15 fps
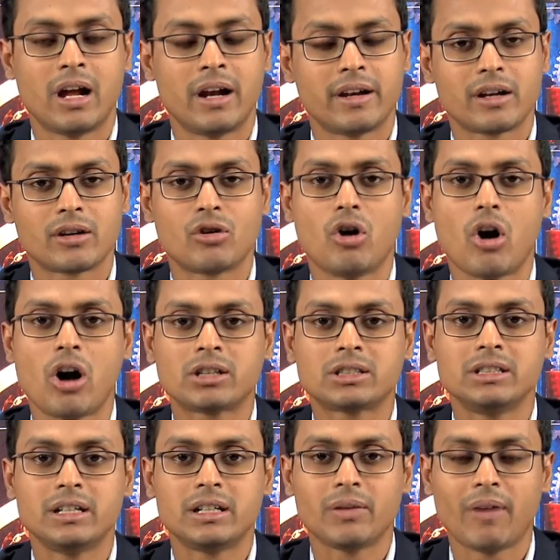undergo
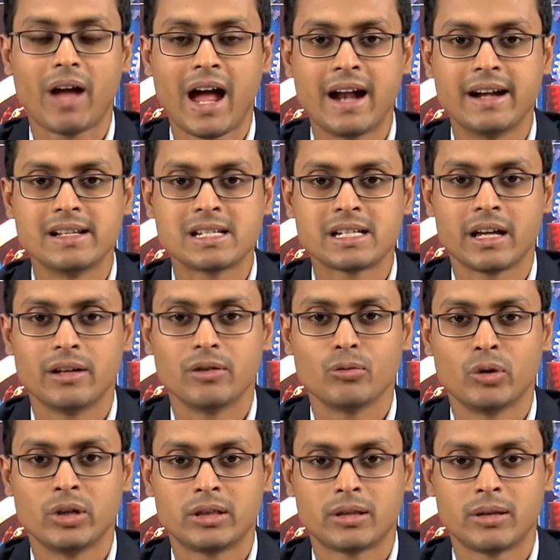oxidative addition
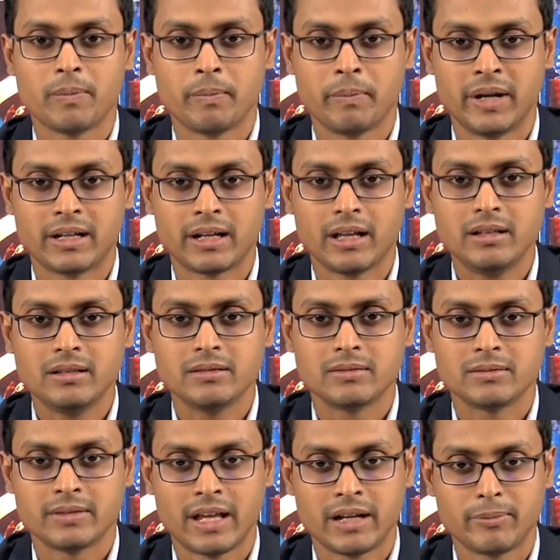with metal,
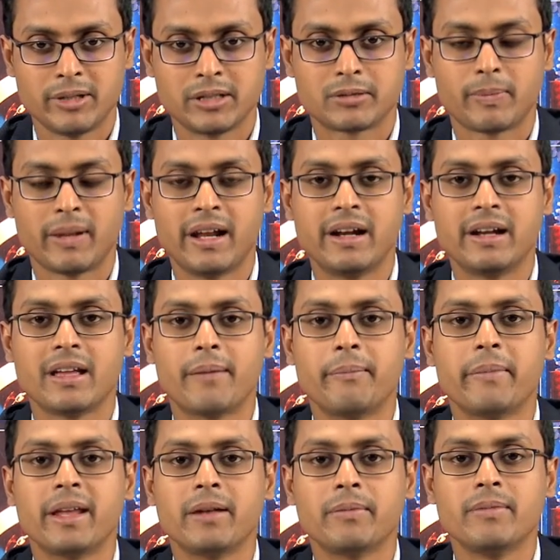that means
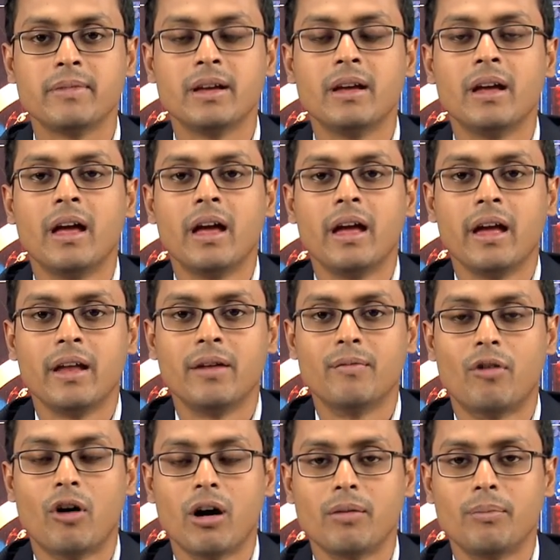palladium, main
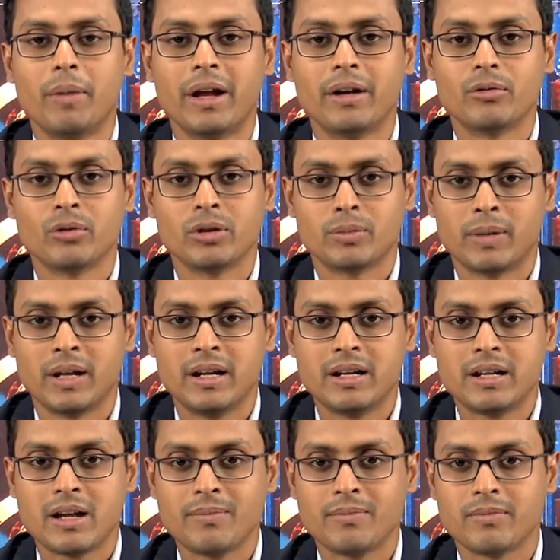involvement with
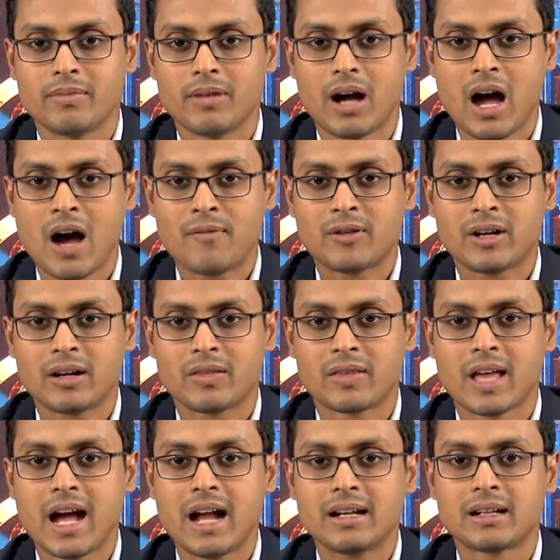palladium. After
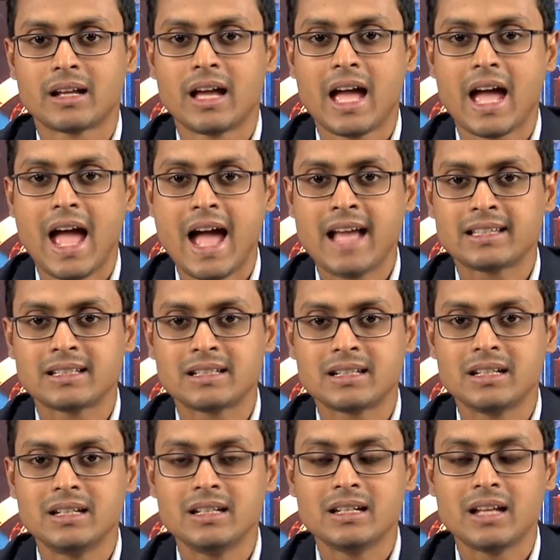that,
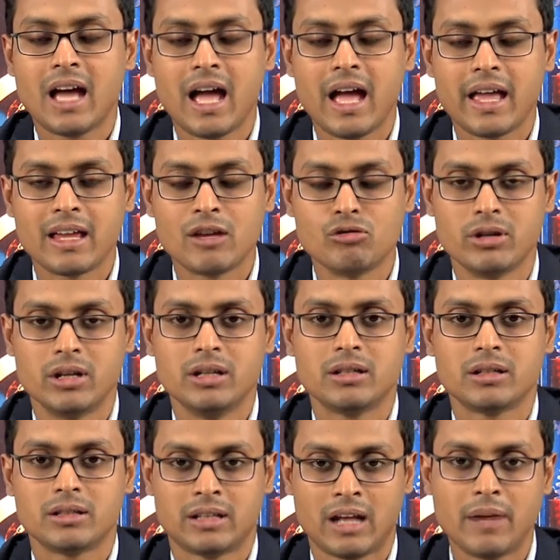acetylene
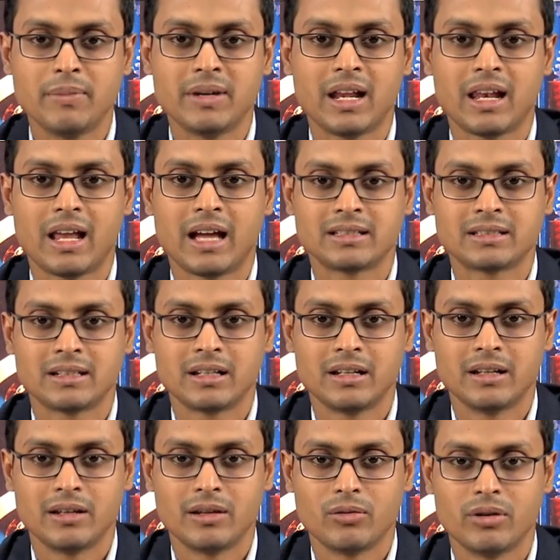unit, terminal
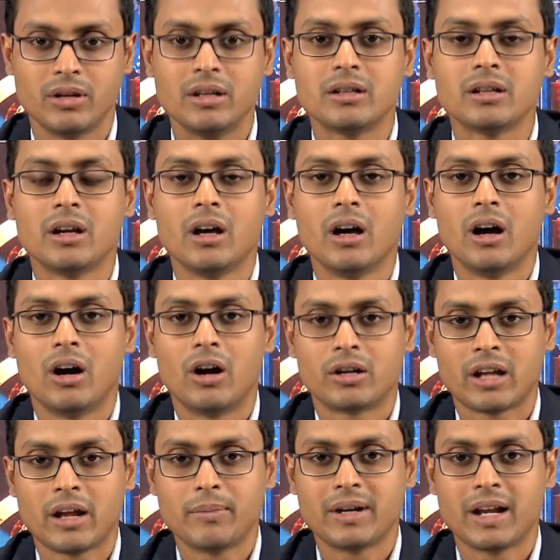acetylene unit or
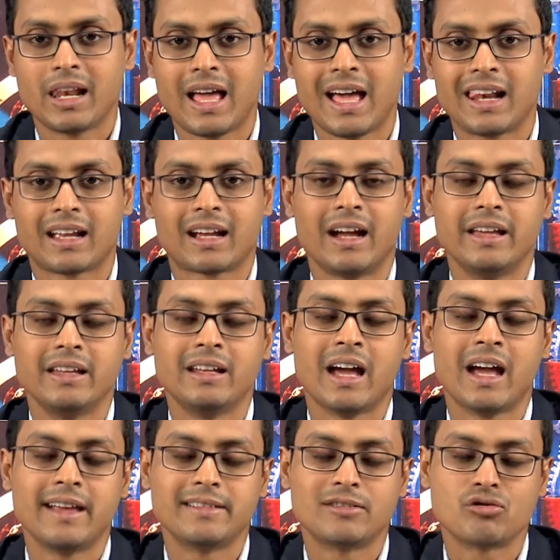terminal alkyne
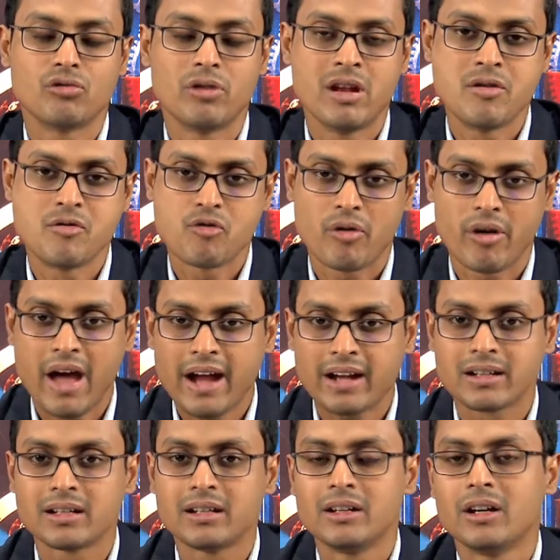has to
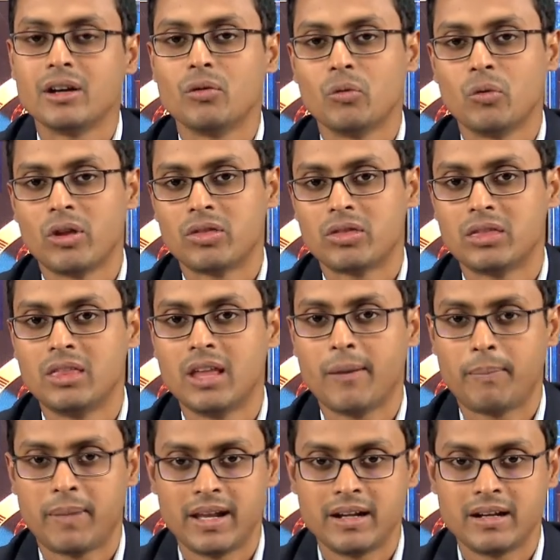interact with the
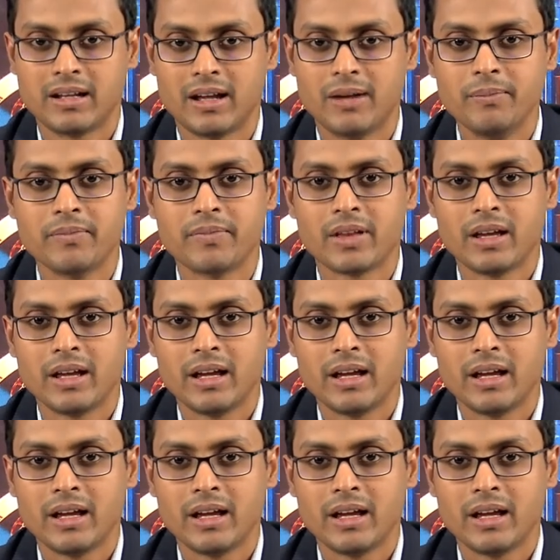palladium.